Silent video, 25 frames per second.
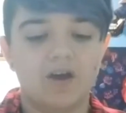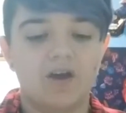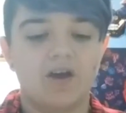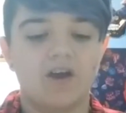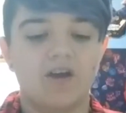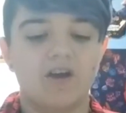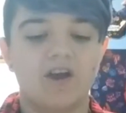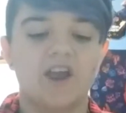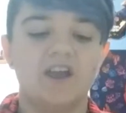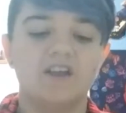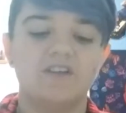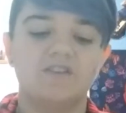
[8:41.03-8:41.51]

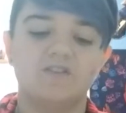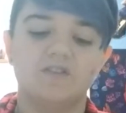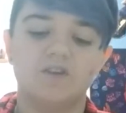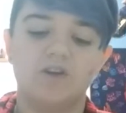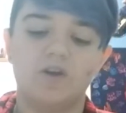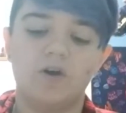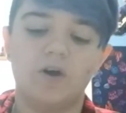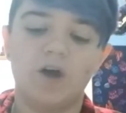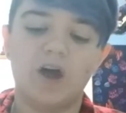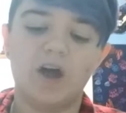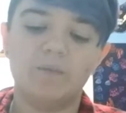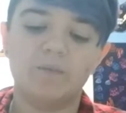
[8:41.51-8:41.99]
Alright,
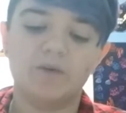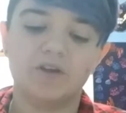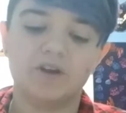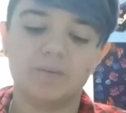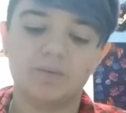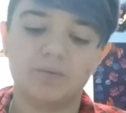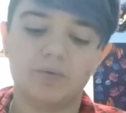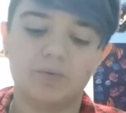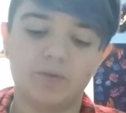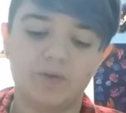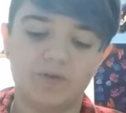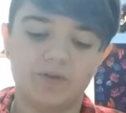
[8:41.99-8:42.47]
so I'm
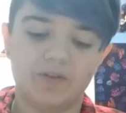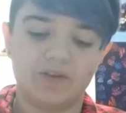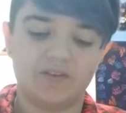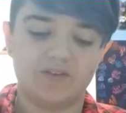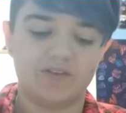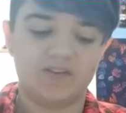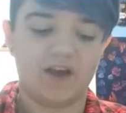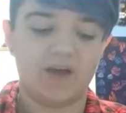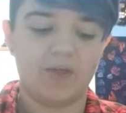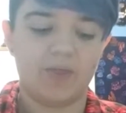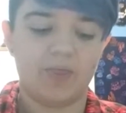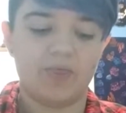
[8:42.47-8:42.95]
gonna pull
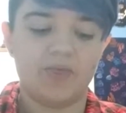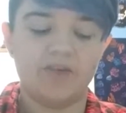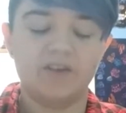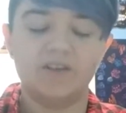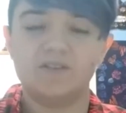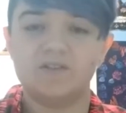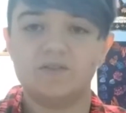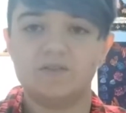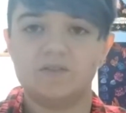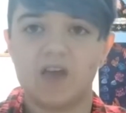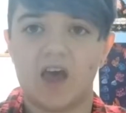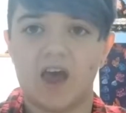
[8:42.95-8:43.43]
this out.
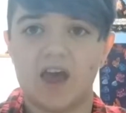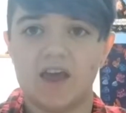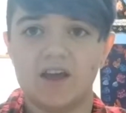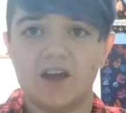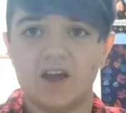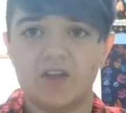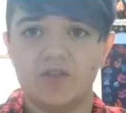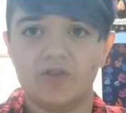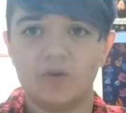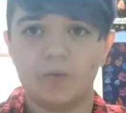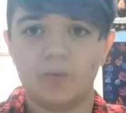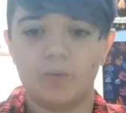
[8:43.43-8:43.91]
This, I
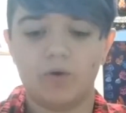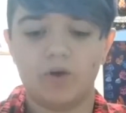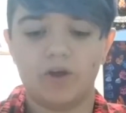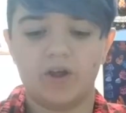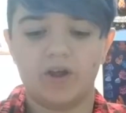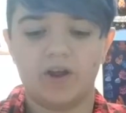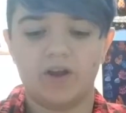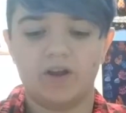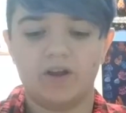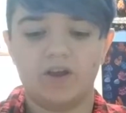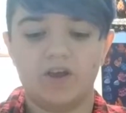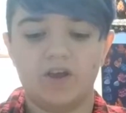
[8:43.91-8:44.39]
got the
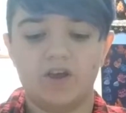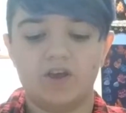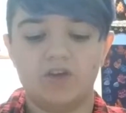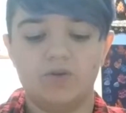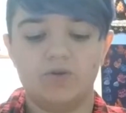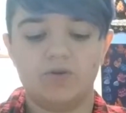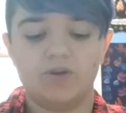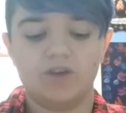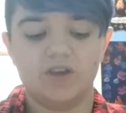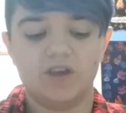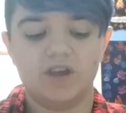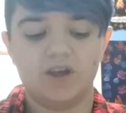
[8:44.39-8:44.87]
one,
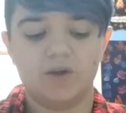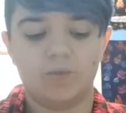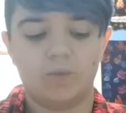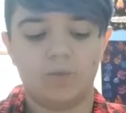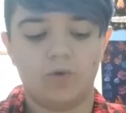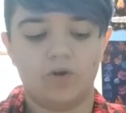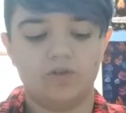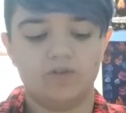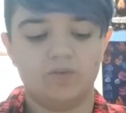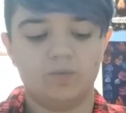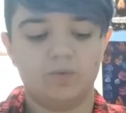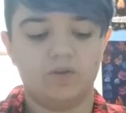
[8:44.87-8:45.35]
you can get
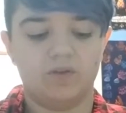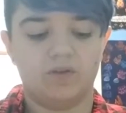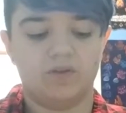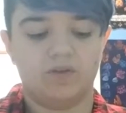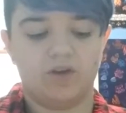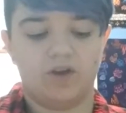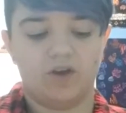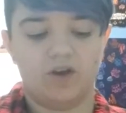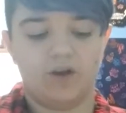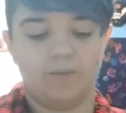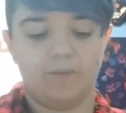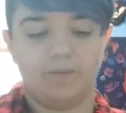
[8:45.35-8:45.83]
ones with
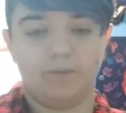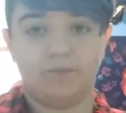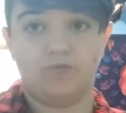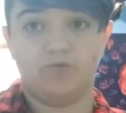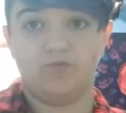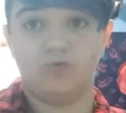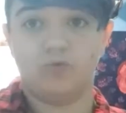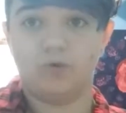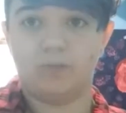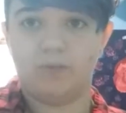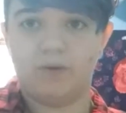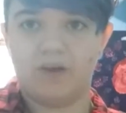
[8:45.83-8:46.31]

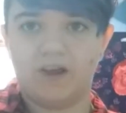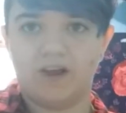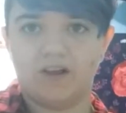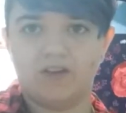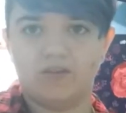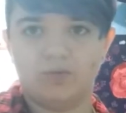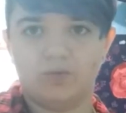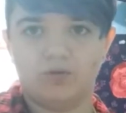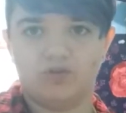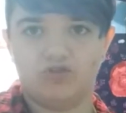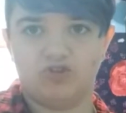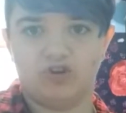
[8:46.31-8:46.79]
full
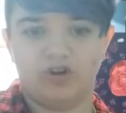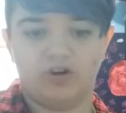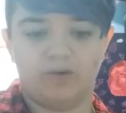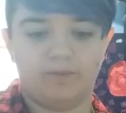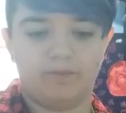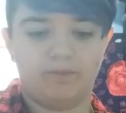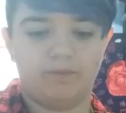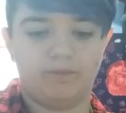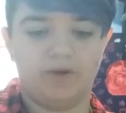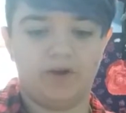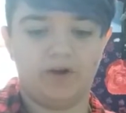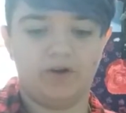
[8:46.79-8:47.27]
pans, which are
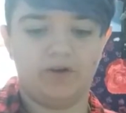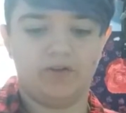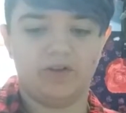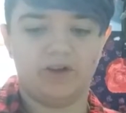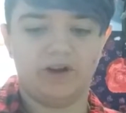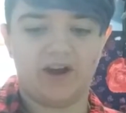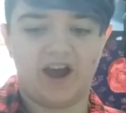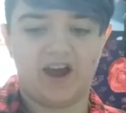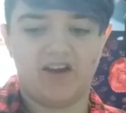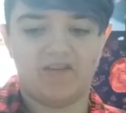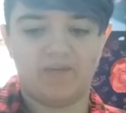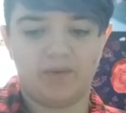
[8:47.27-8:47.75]
bigger
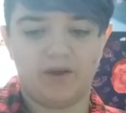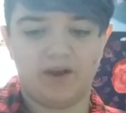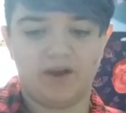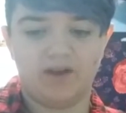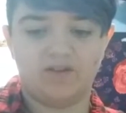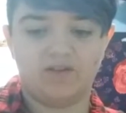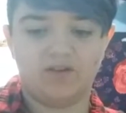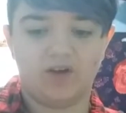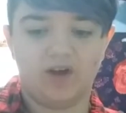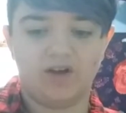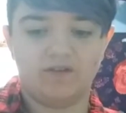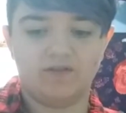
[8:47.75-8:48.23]
than half
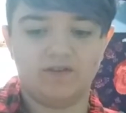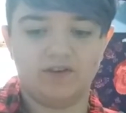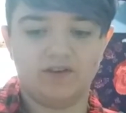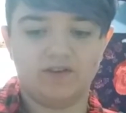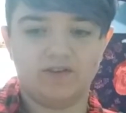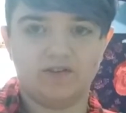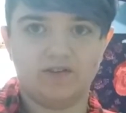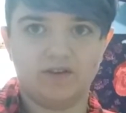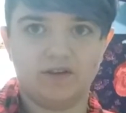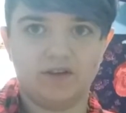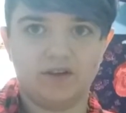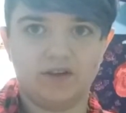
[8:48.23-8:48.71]
pans,
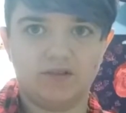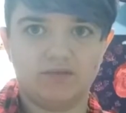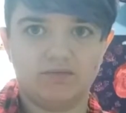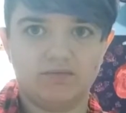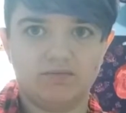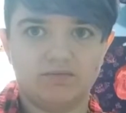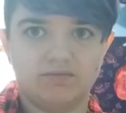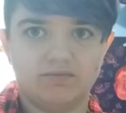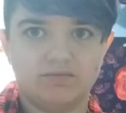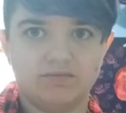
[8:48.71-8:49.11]
obviously.